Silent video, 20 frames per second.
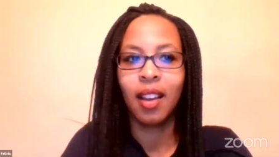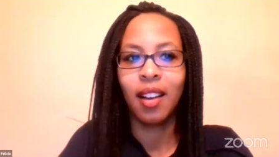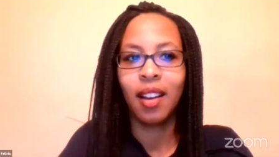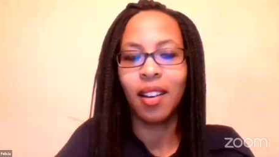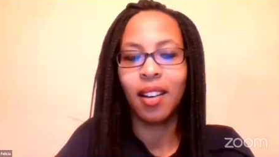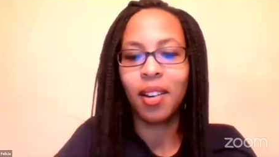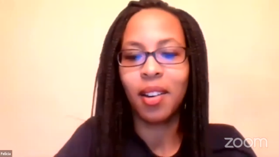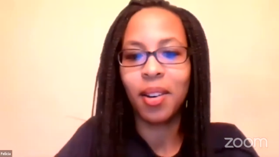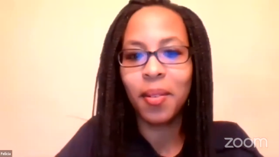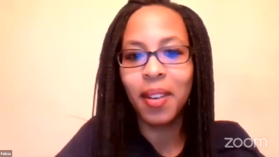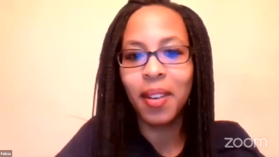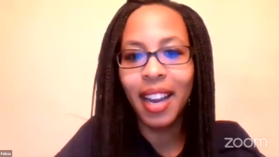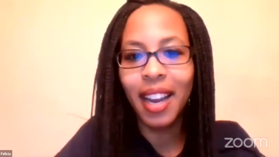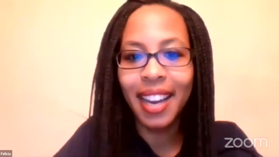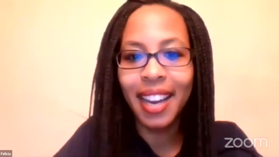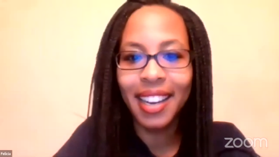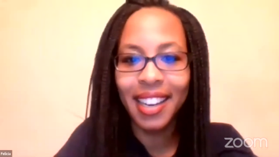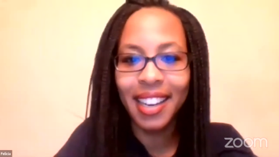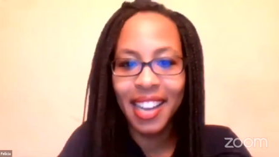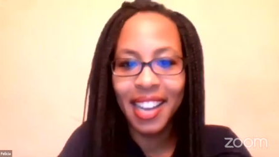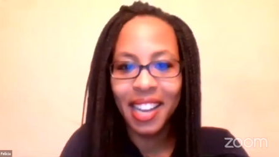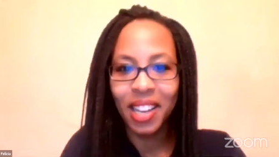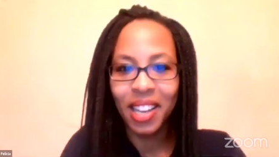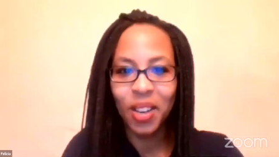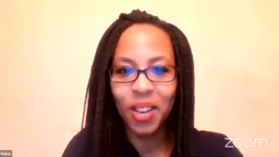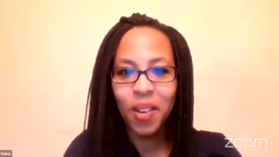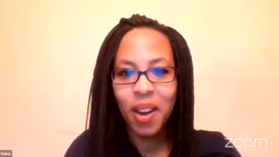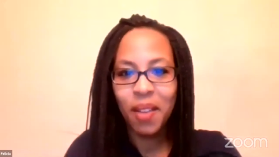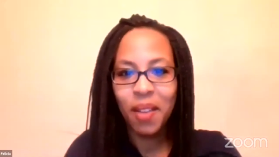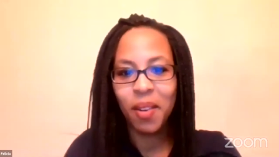All right.
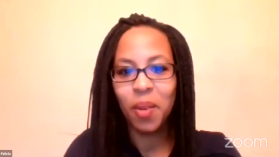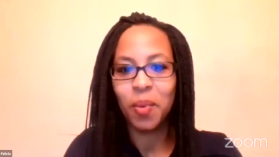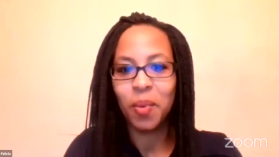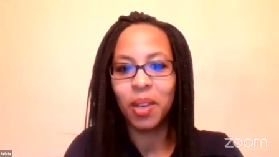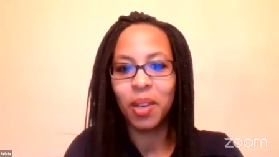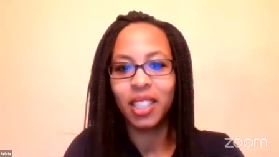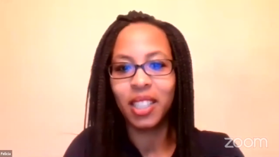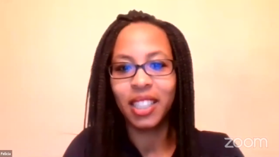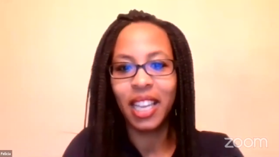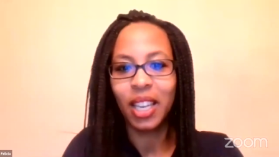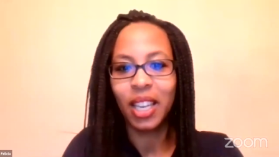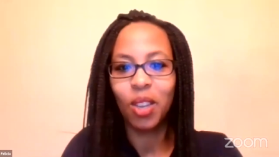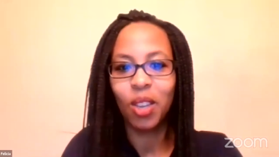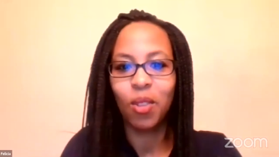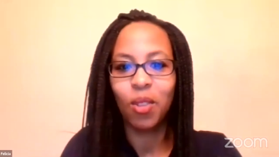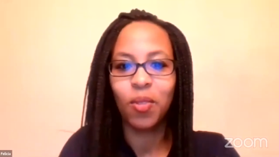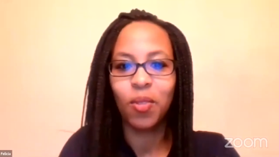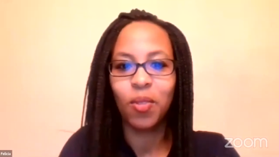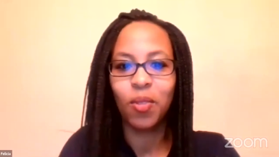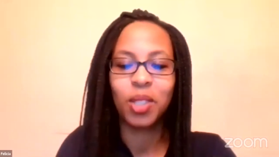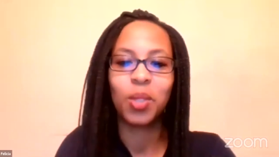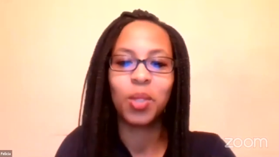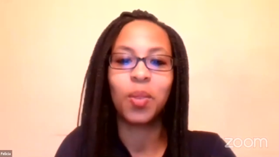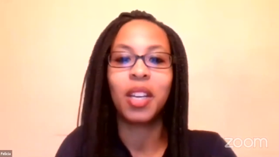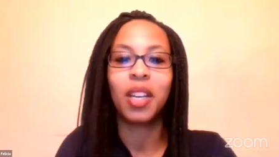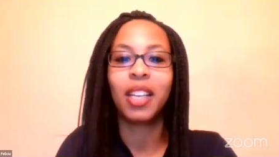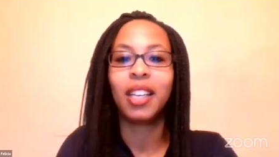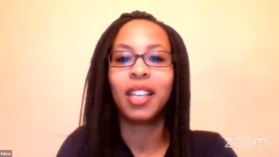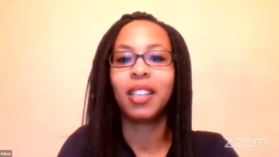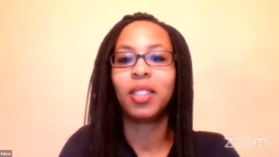Hello, everyone. Thank you for
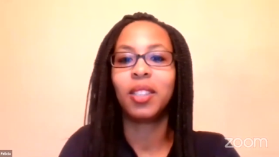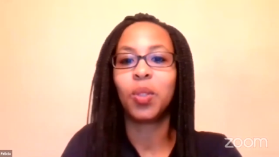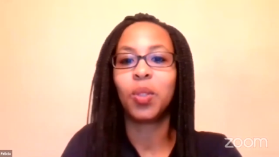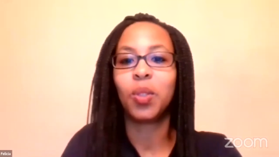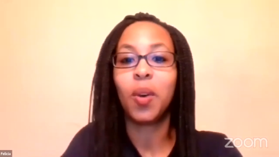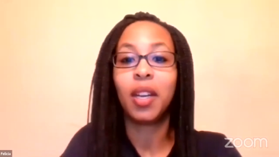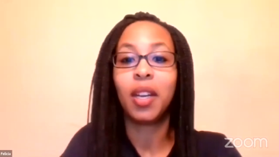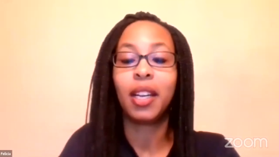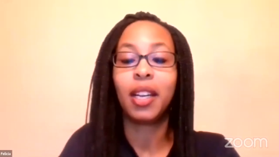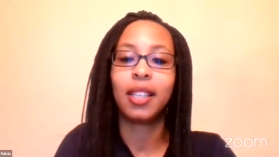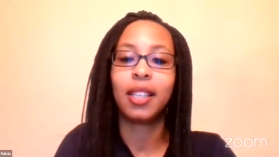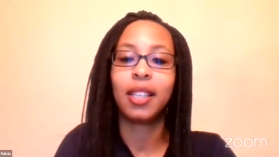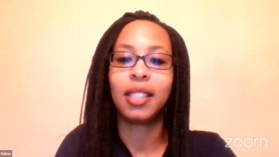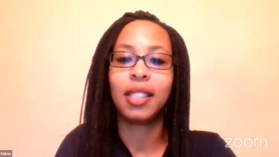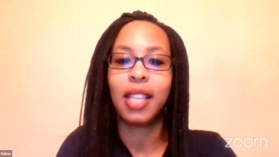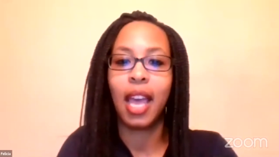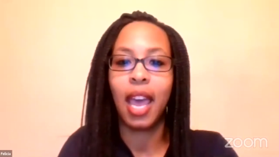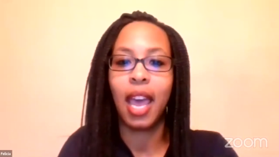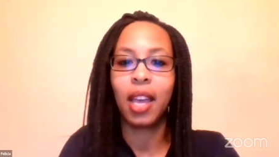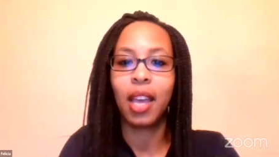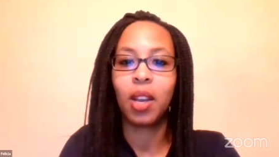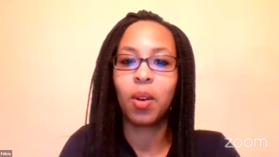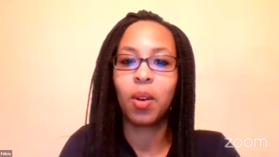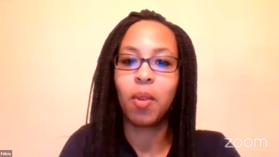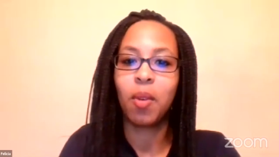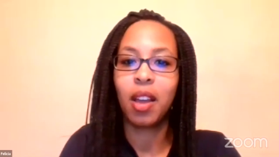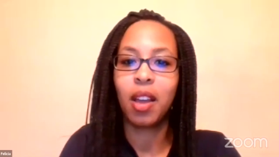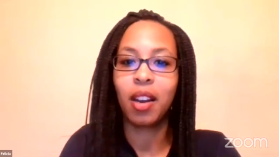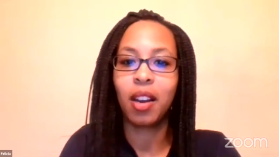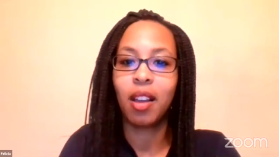joining us at
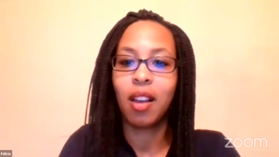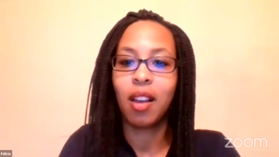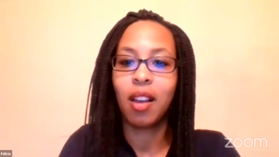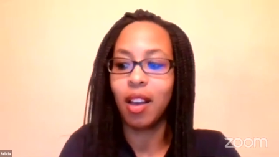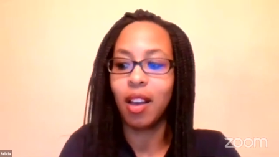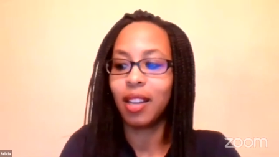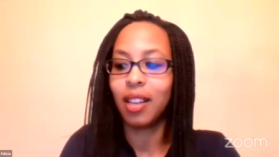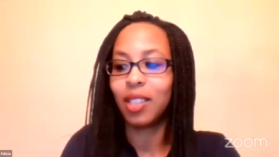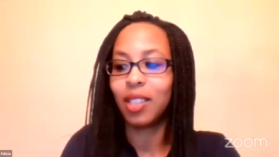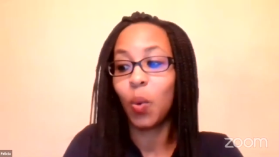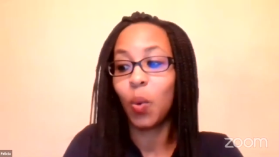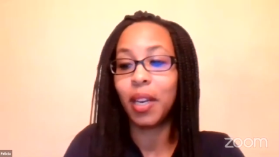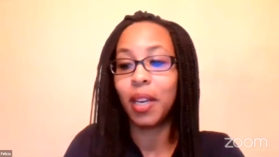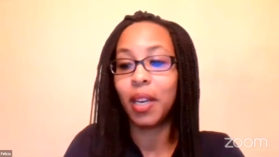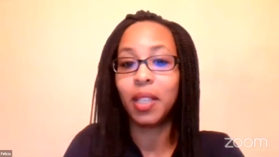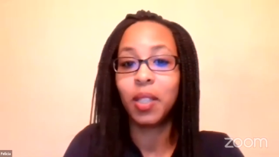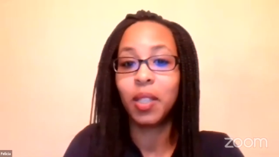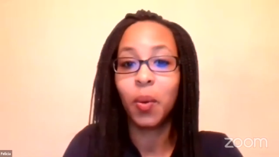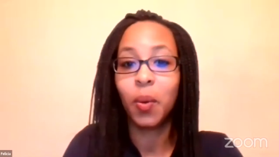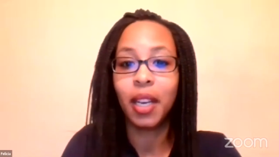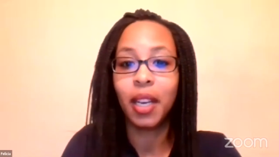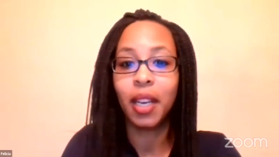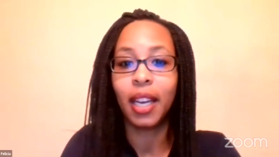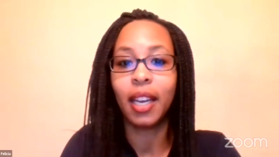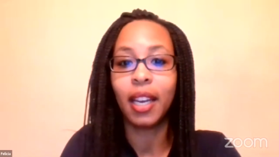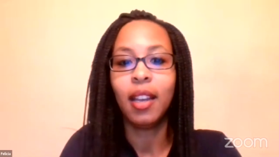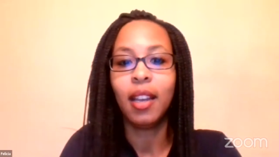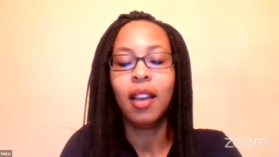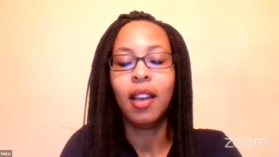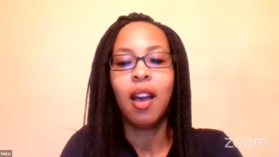CoronaCon
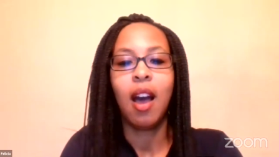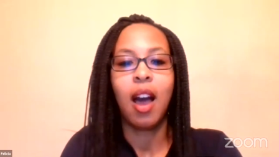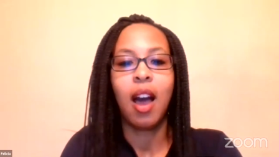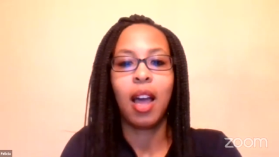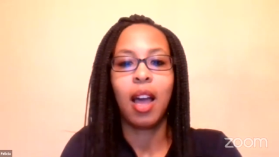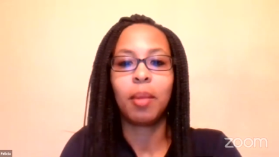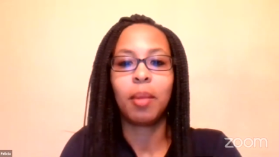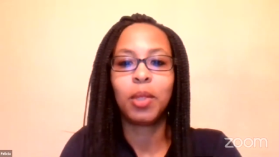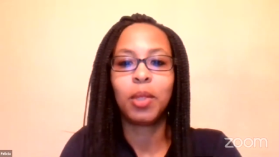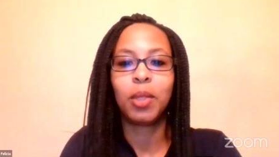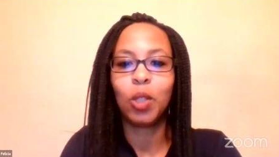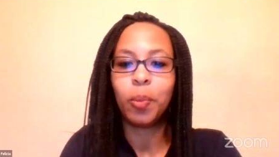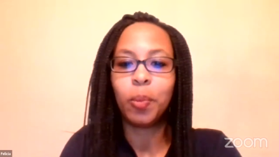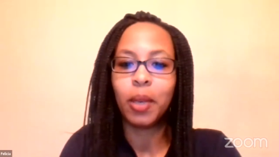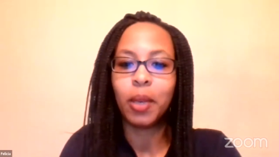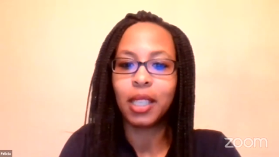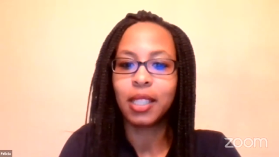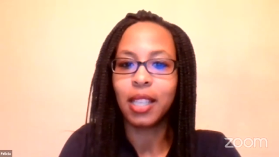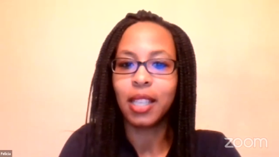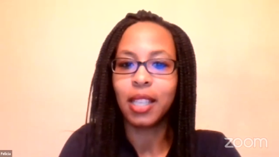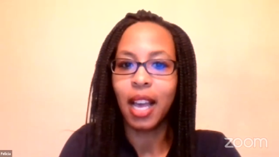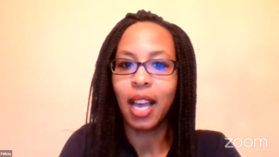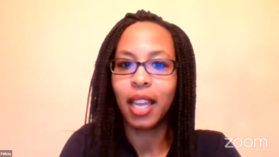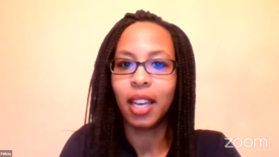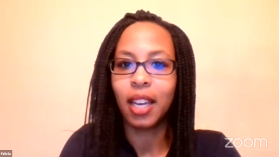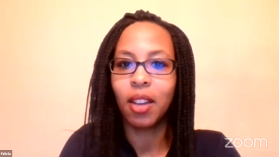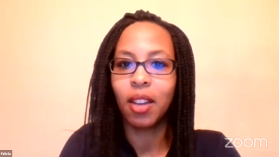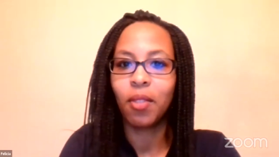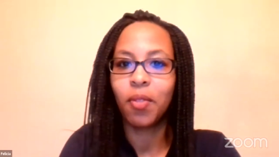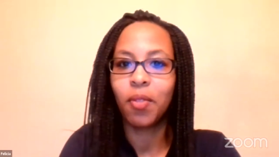2020. I'm super
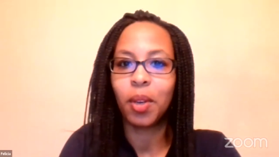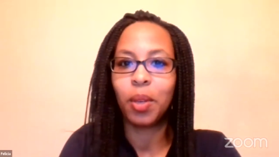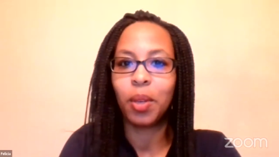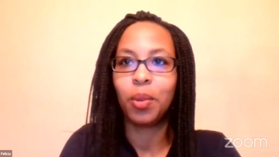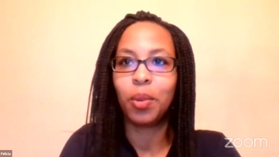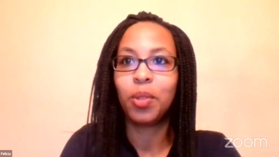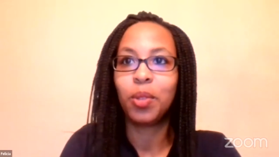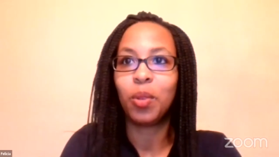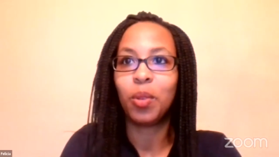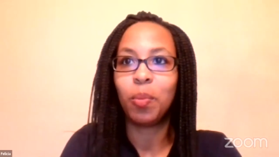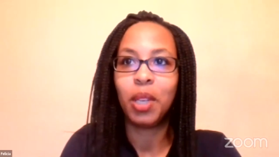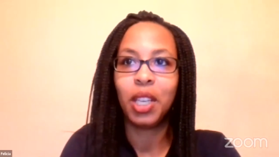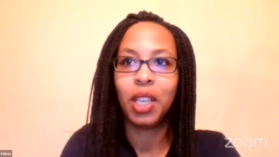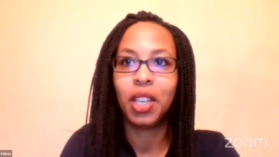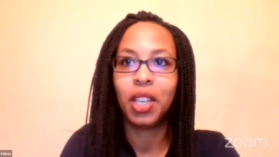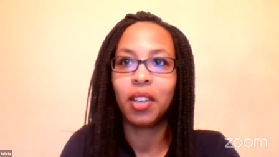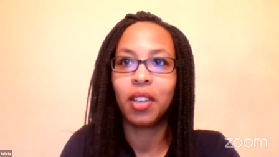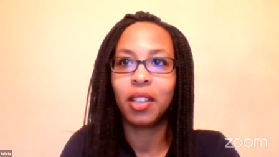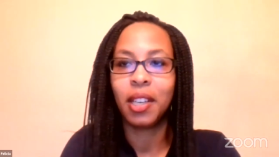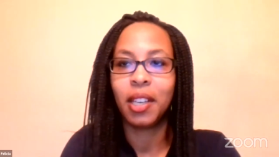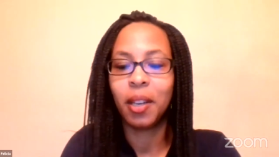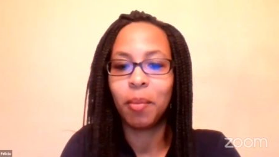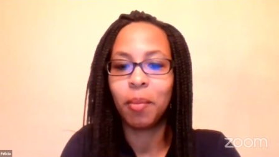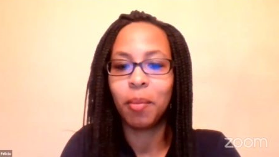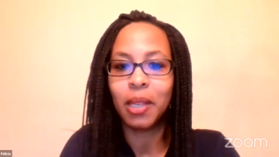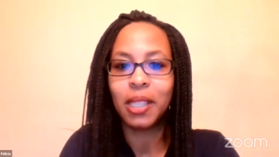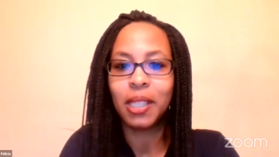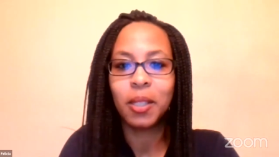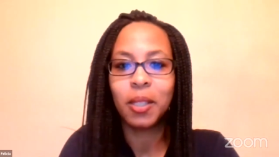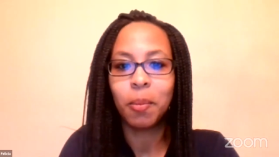excited for you to be here to hear
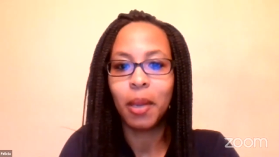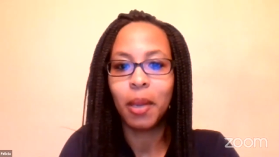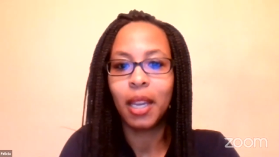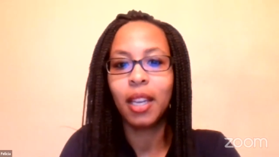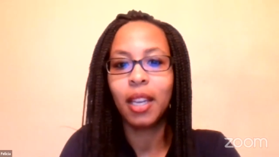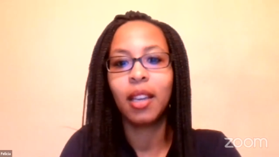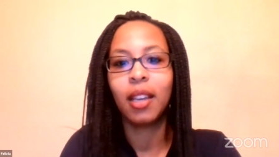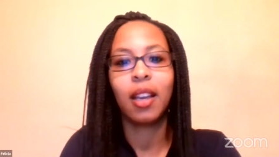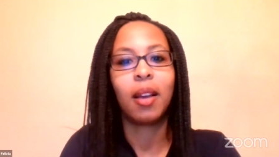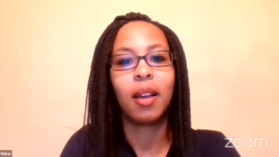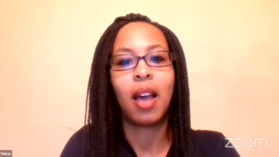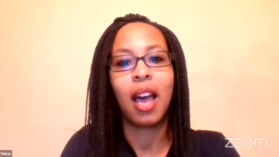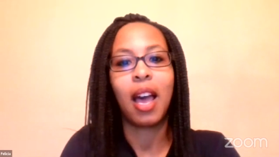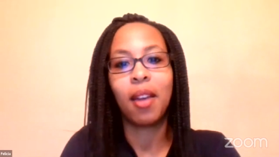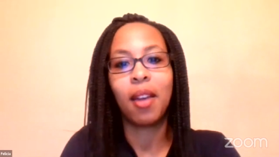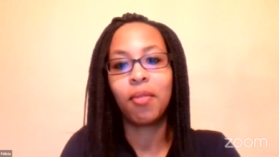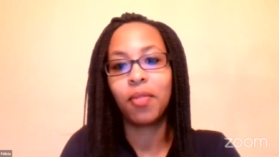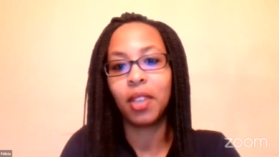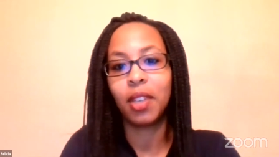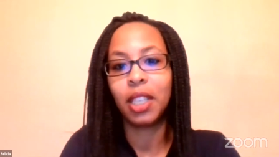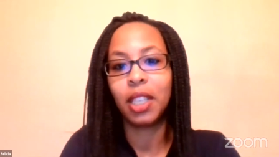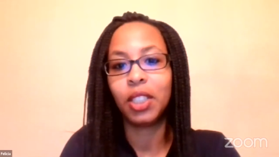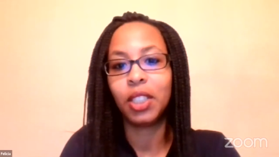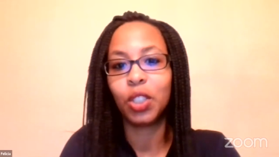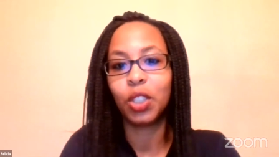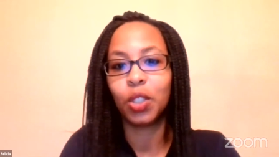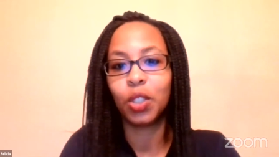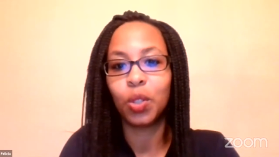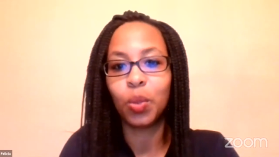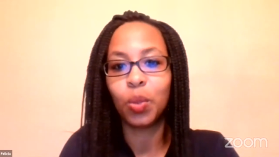me speak. I'm
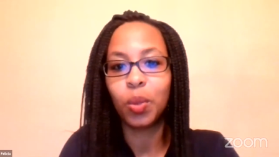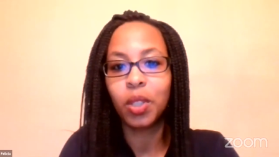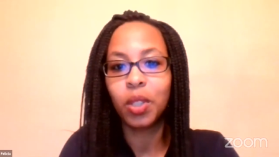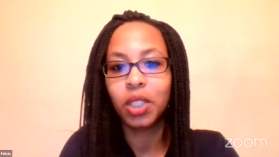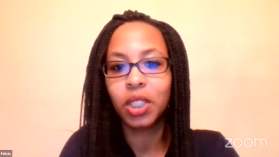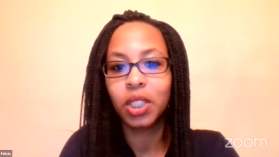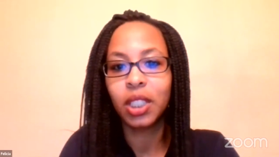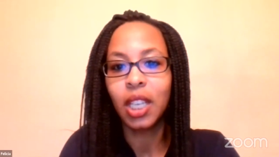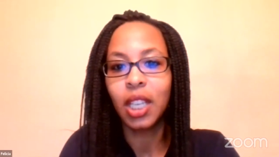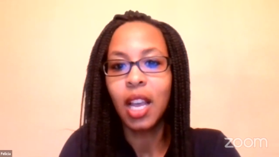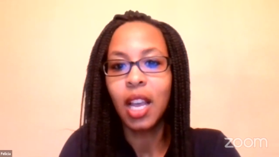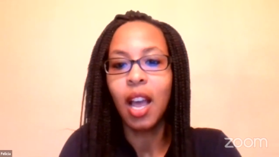Felicia Dortch.